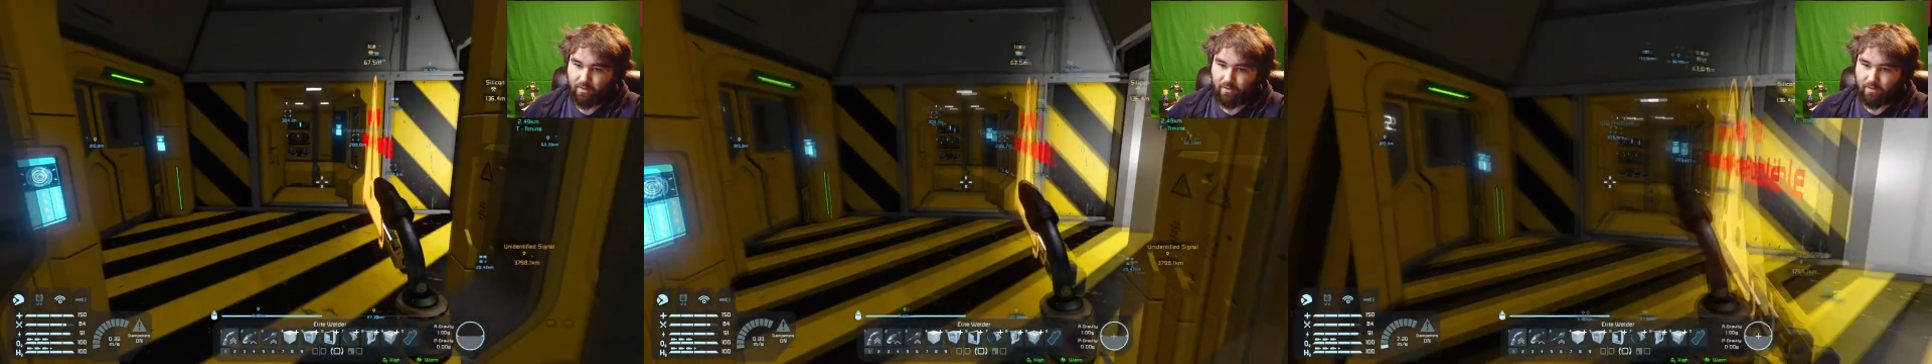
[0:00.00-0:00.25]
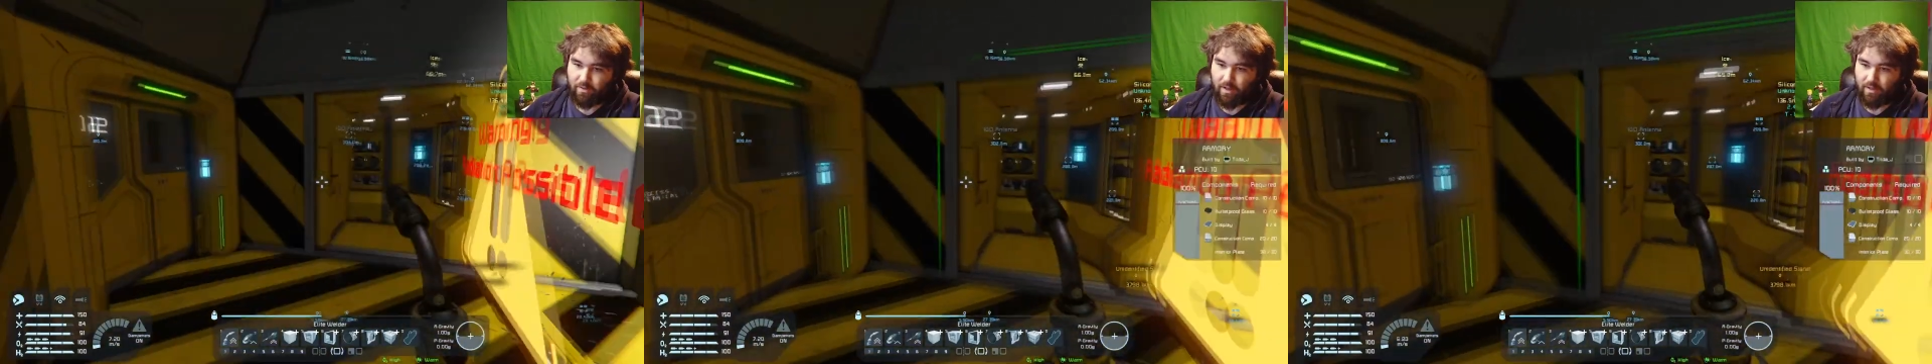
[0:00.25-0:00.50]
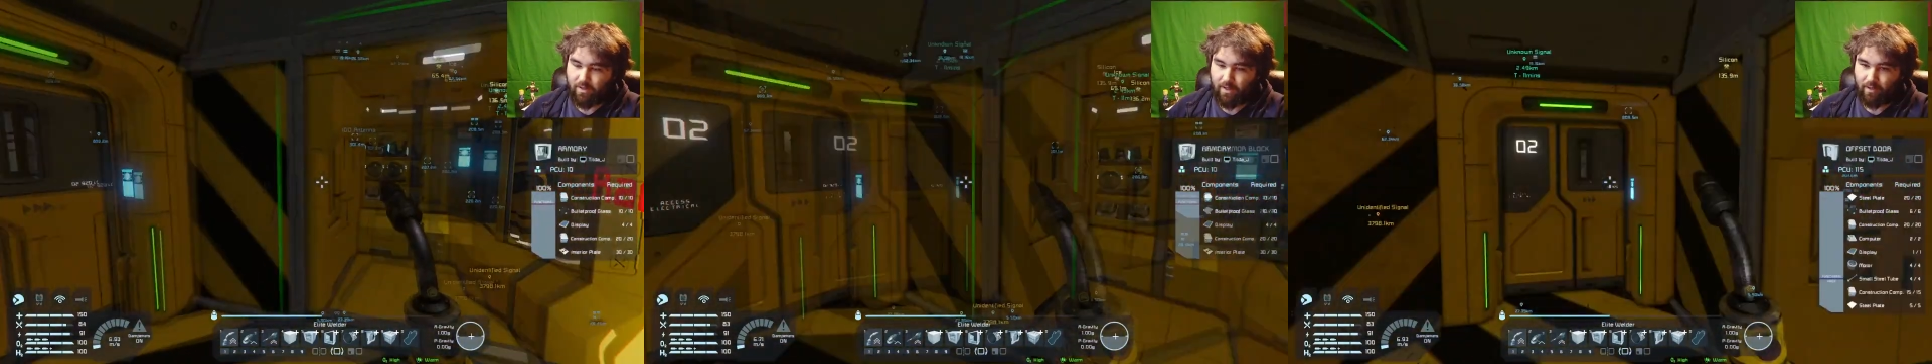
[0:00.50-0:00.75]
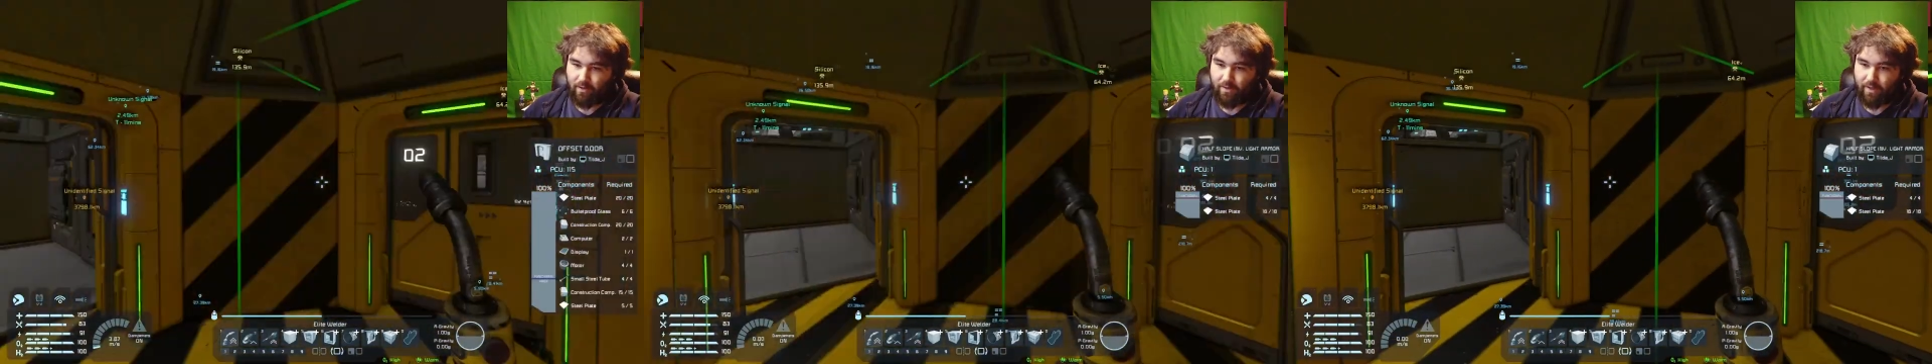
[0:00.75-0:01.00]
Not
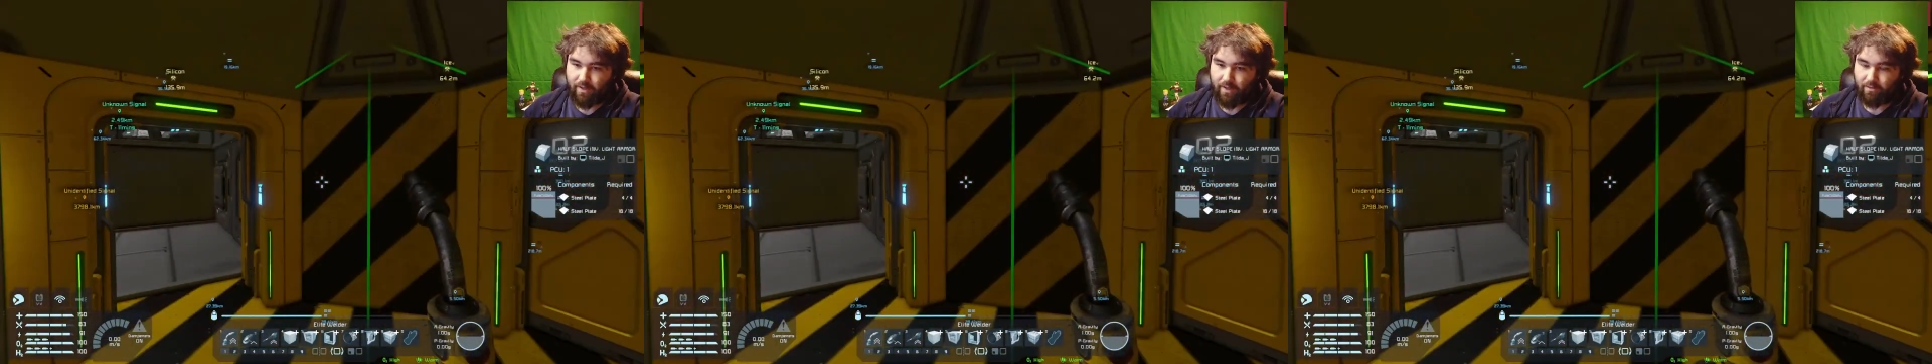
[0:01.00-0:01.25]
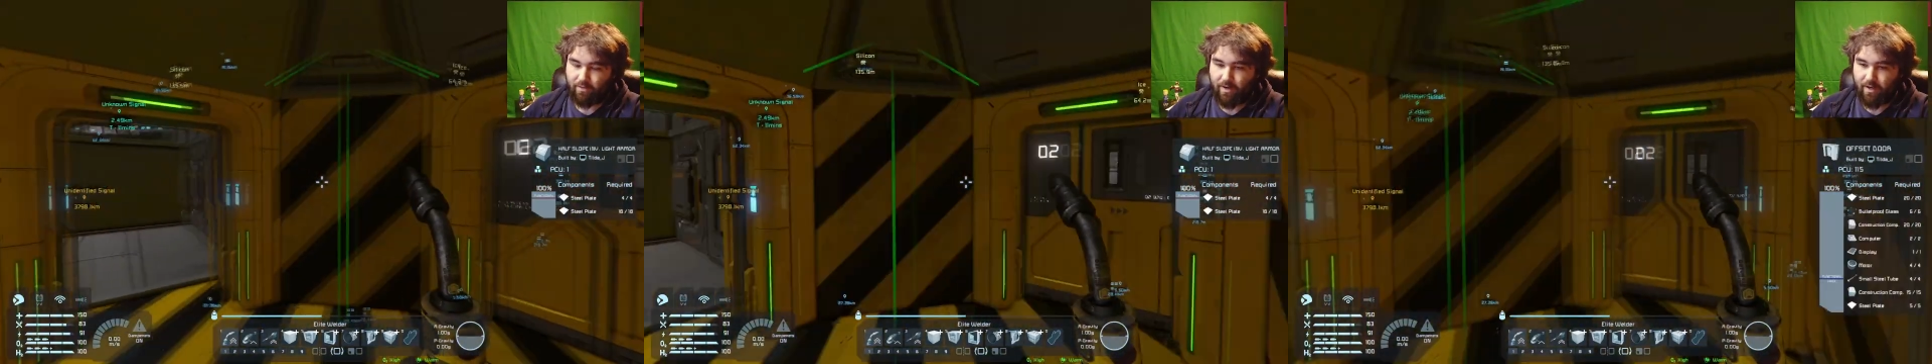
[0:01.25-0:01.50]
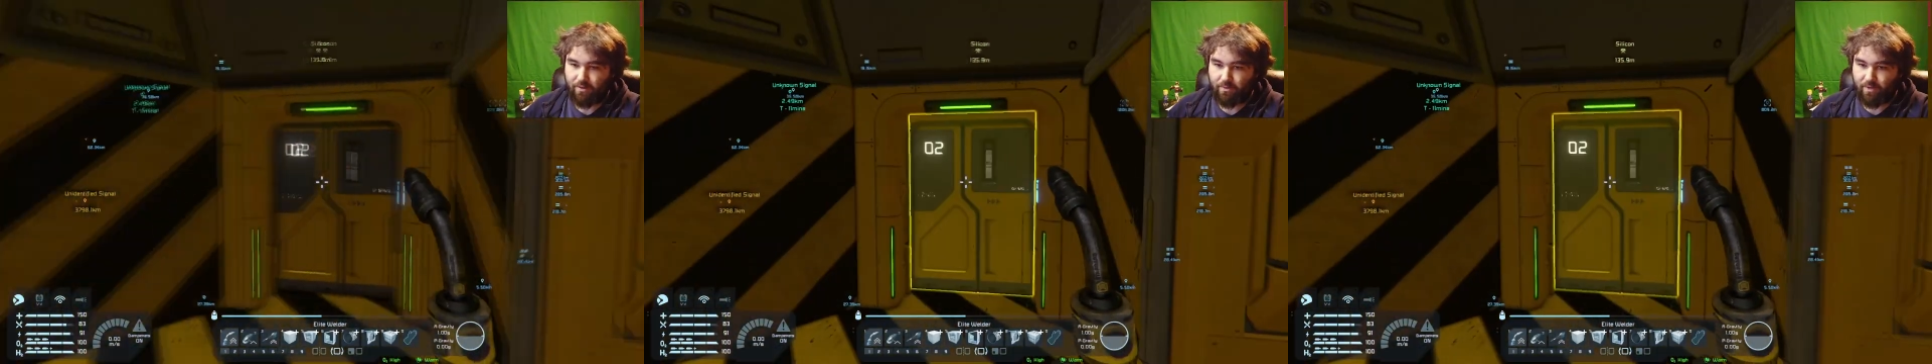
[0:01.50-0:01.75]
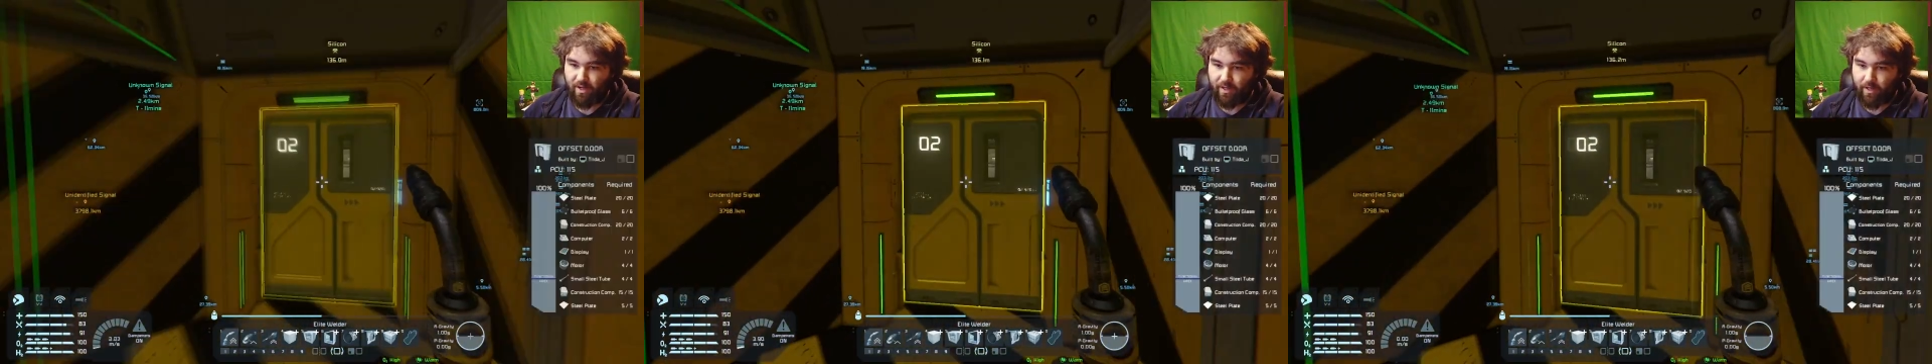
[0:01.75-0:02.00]
on that yet. Right now,
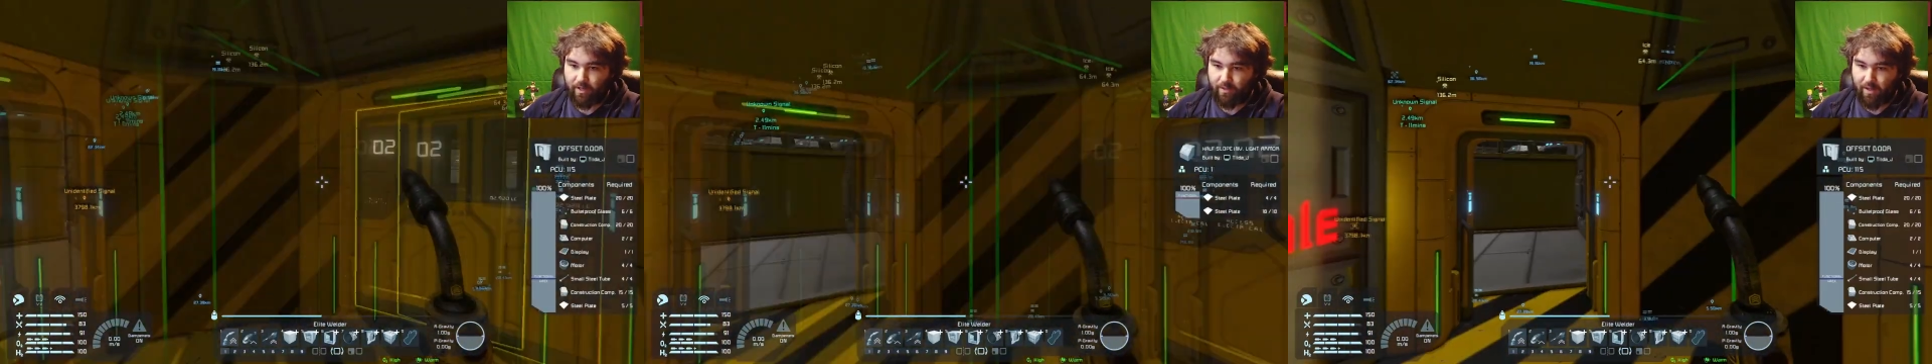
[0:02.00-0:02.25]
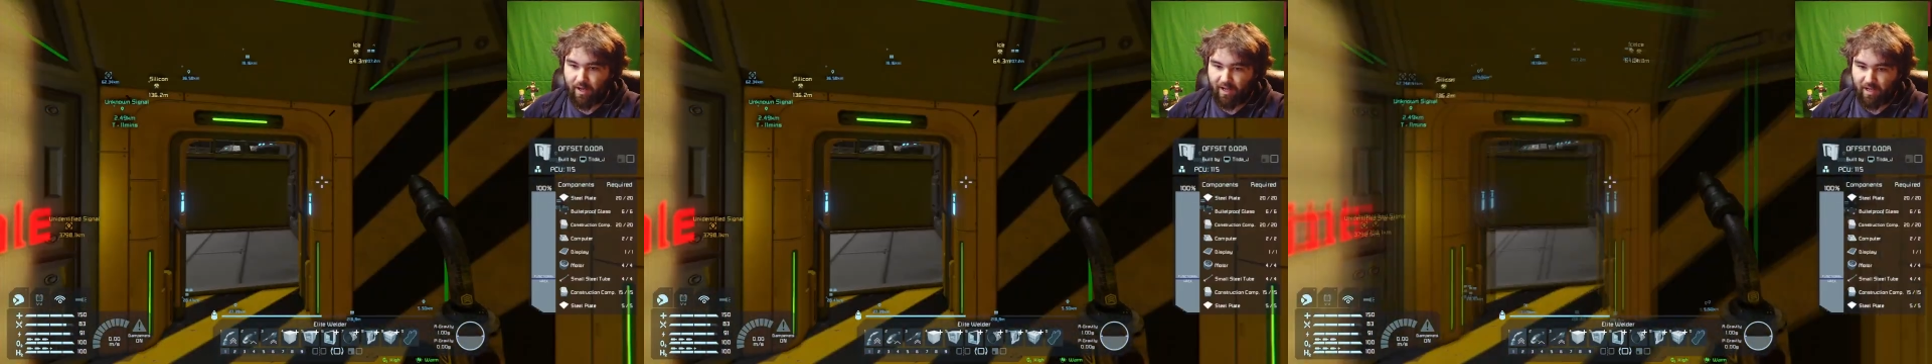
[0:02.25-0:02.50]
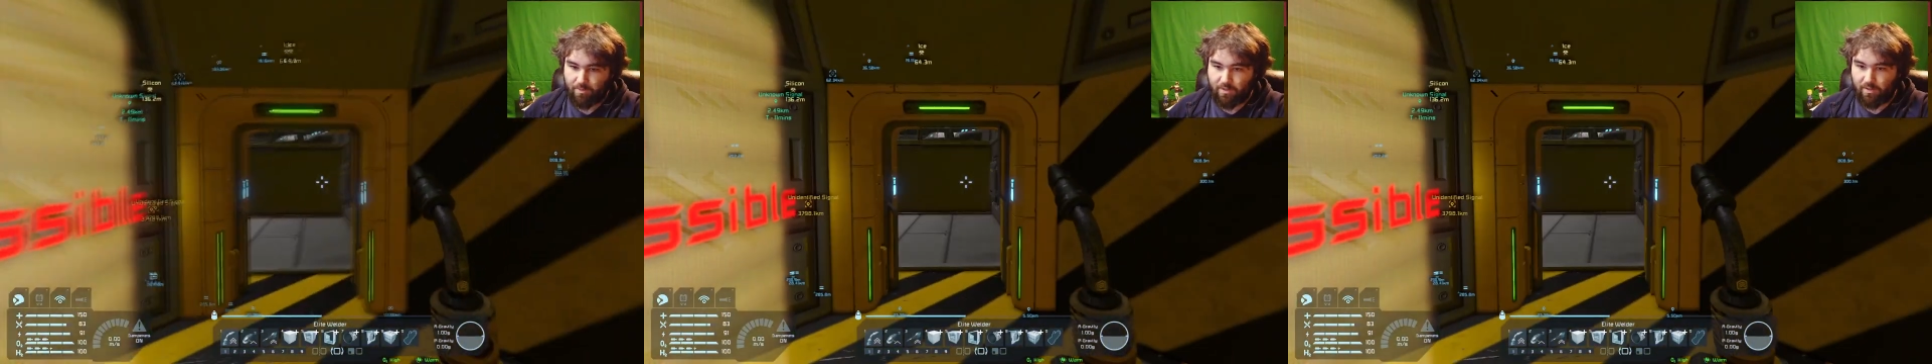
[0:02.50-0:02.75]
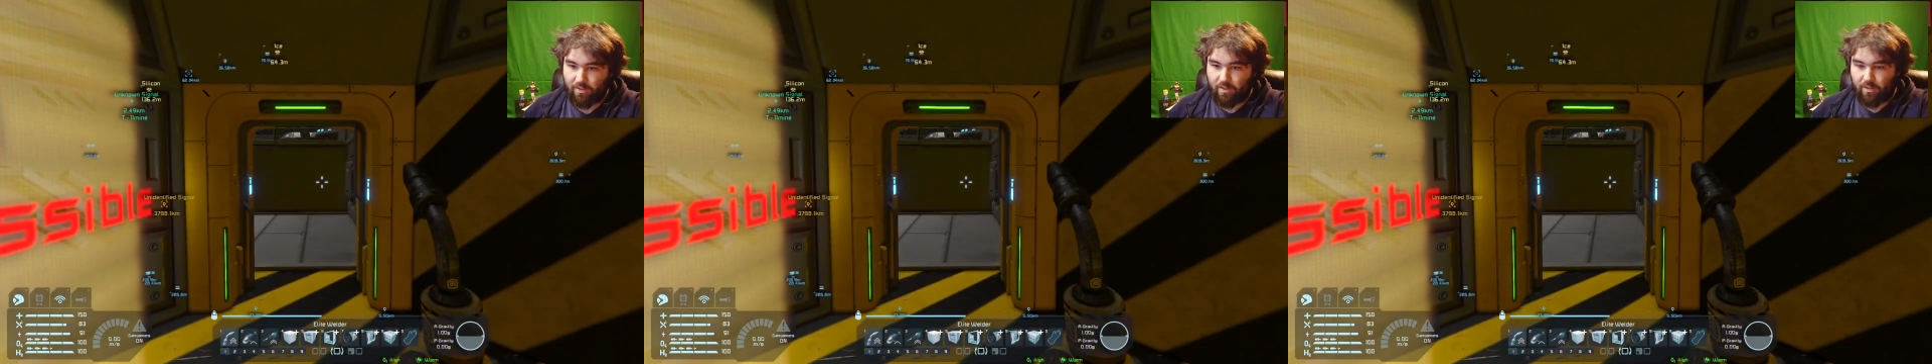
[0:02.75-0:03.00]
I got to get the habs
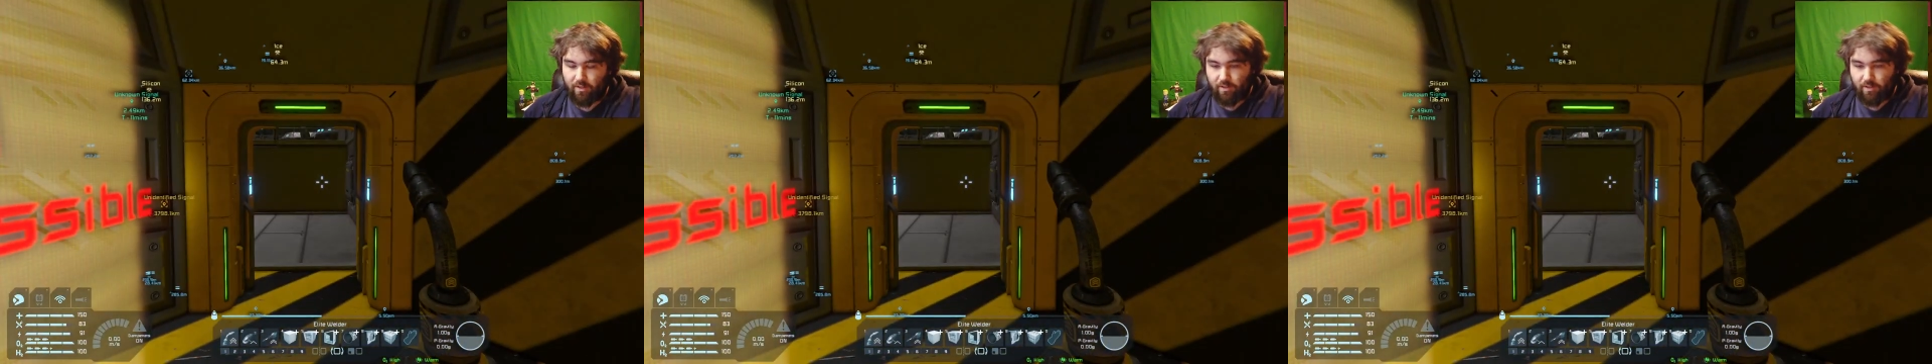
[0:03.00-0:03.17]
and the...